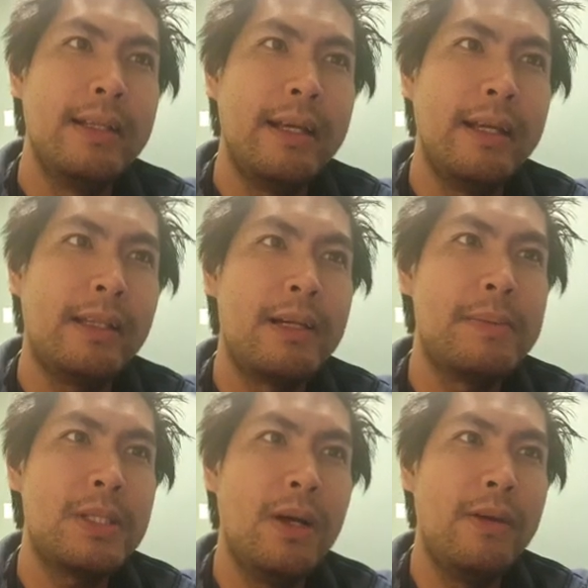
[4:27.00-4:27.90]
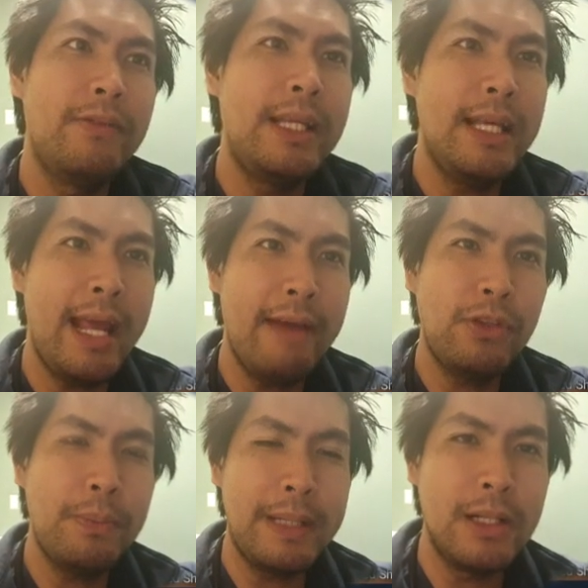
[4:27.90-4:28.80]
in terms of the
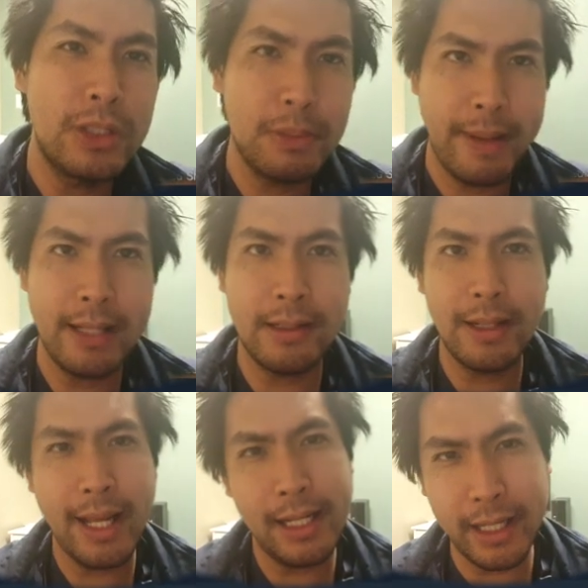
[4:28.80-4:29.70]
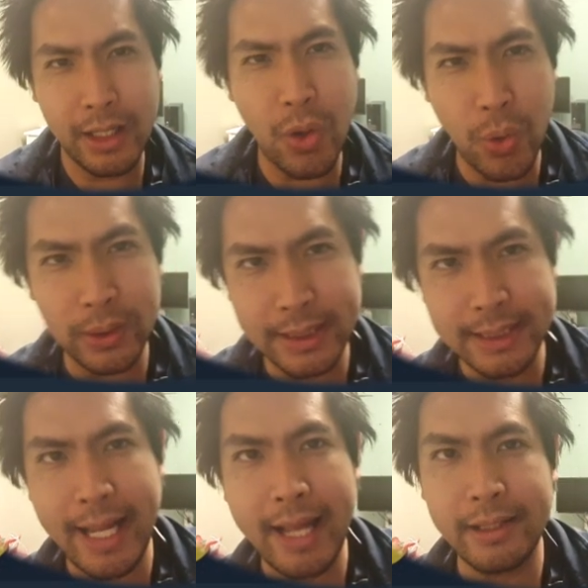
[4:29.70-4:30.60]
F2P low spender, kind of like gold
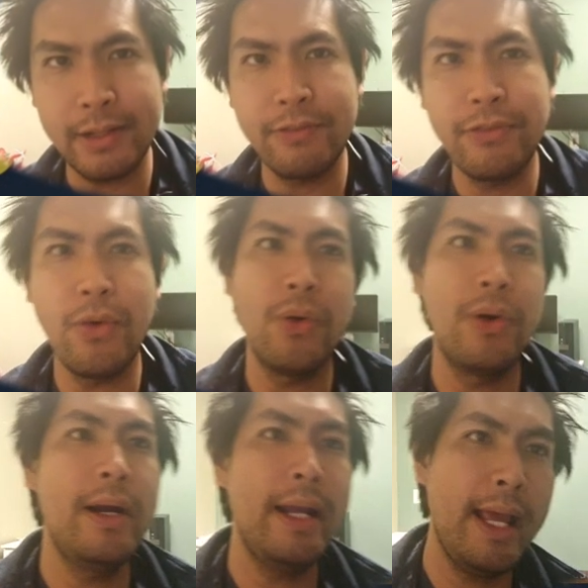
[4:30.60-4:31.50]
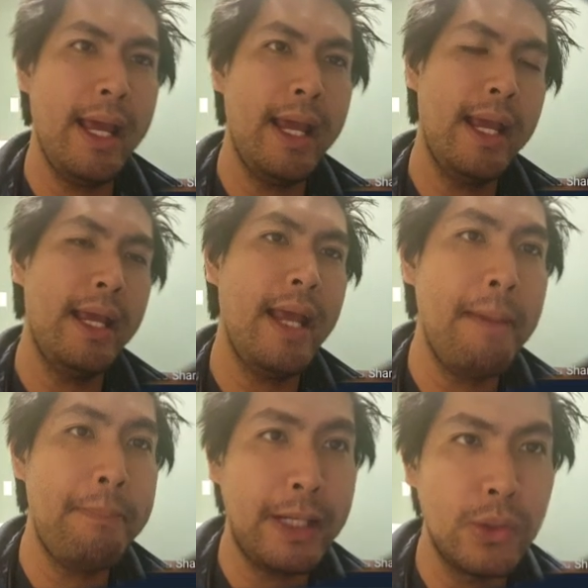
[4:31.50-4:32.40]
standard for a
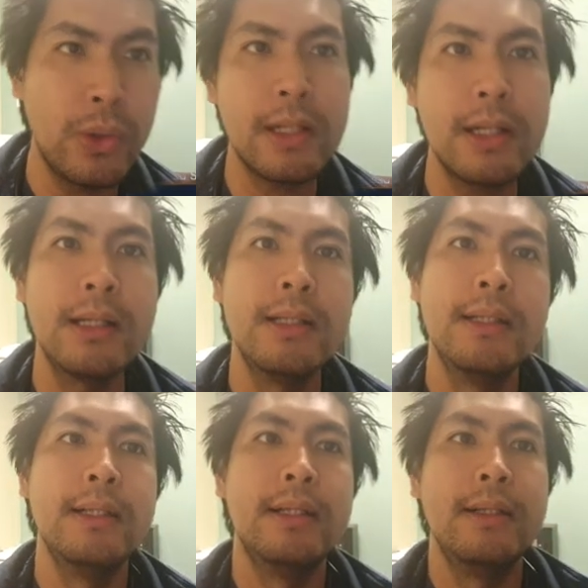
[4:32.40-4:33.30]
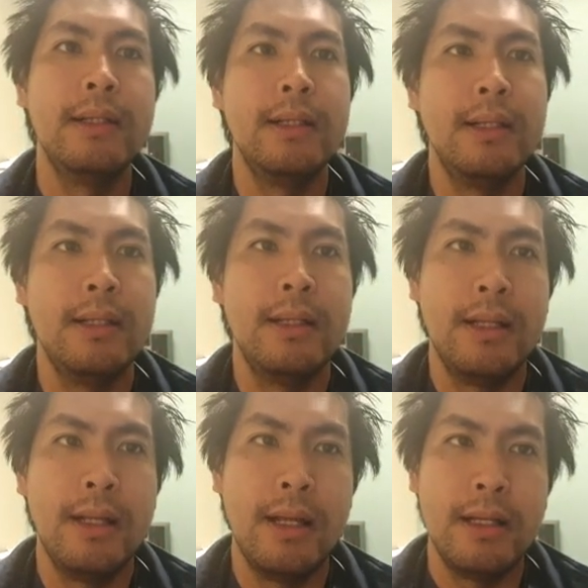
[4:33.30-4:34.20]
epic nuker.
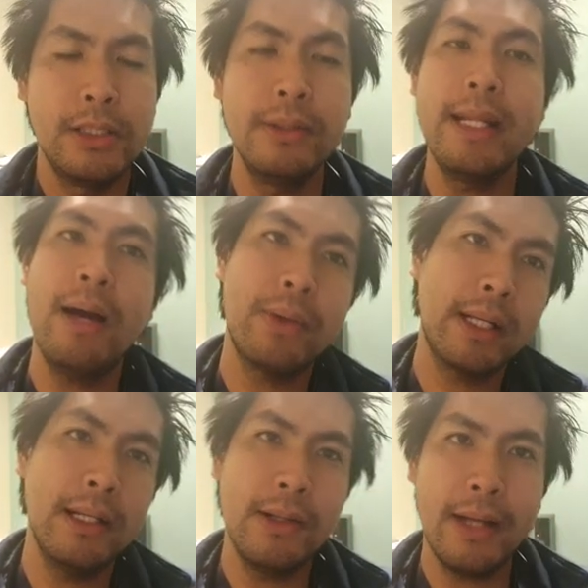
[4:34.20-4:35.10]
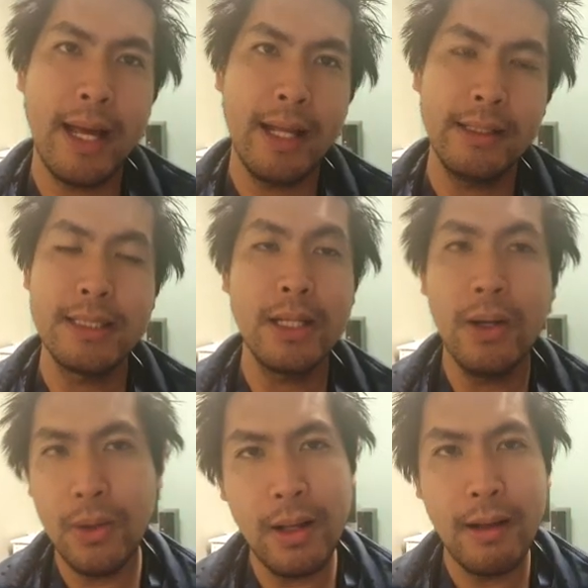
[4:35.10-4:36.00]
So now we're gonna look at
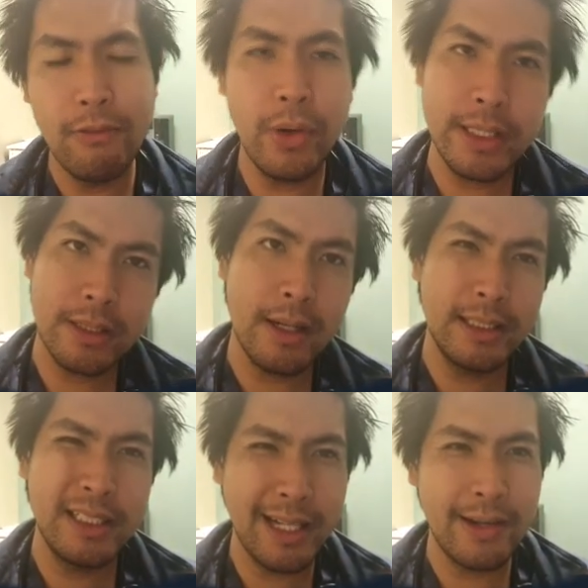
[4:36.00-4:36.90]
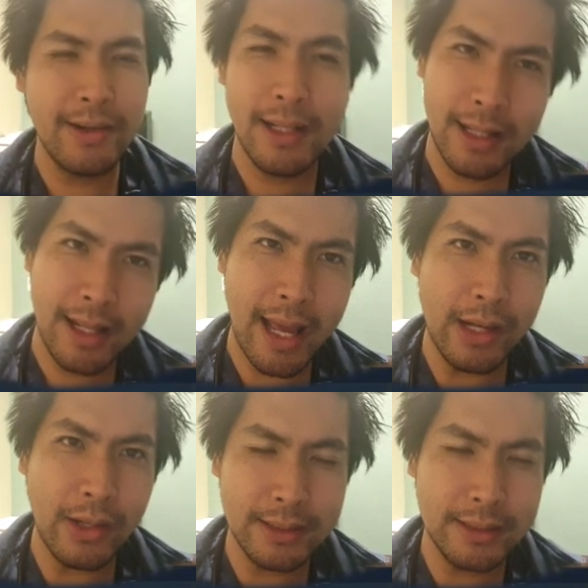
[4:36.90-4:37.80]
void shards in general. I
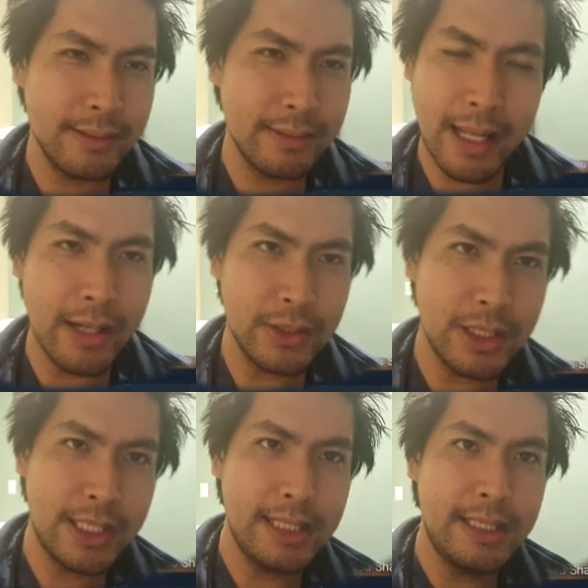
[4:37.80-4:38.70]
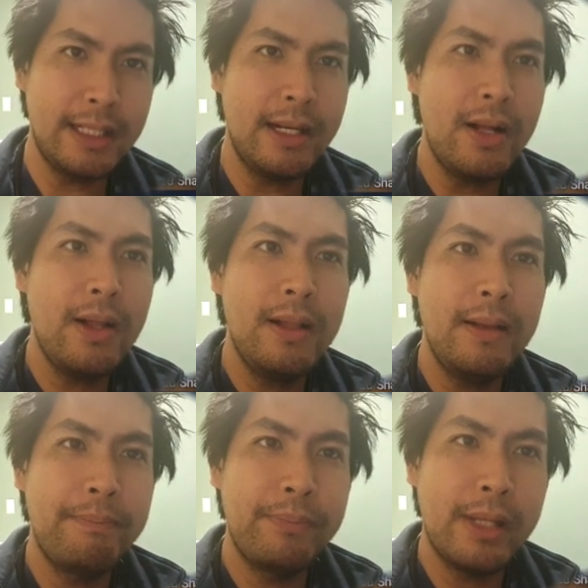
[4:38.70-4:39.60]
don't suggest it at
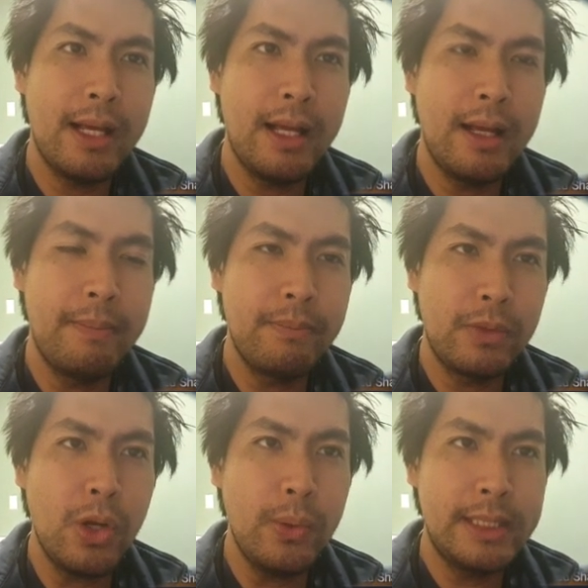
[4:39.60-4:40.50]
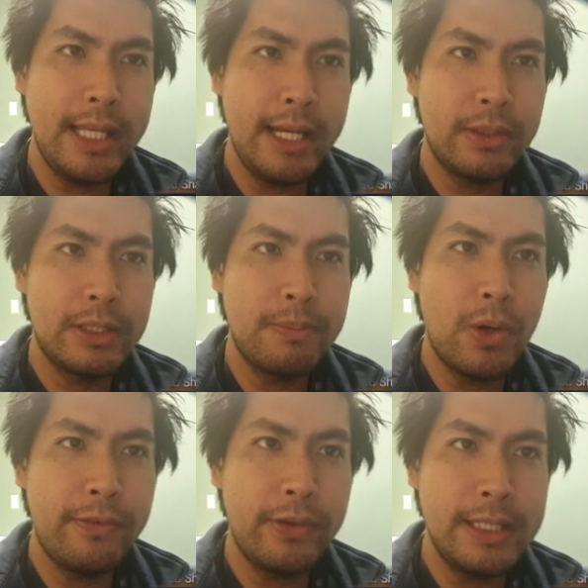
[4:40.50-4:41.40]
all. Go with Sacreds
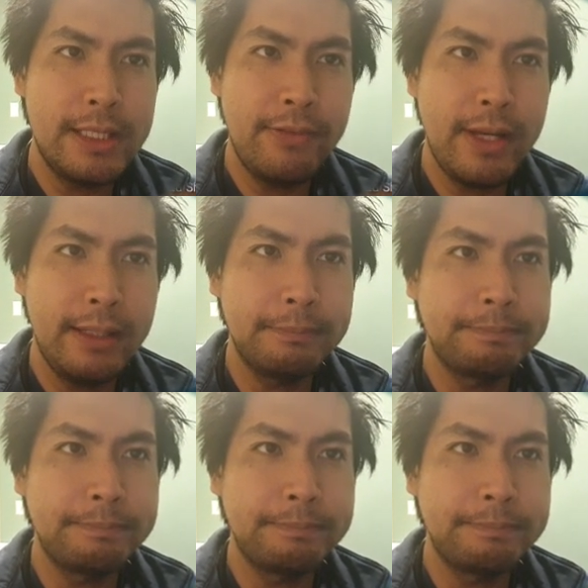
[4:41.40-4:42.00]
more for this event.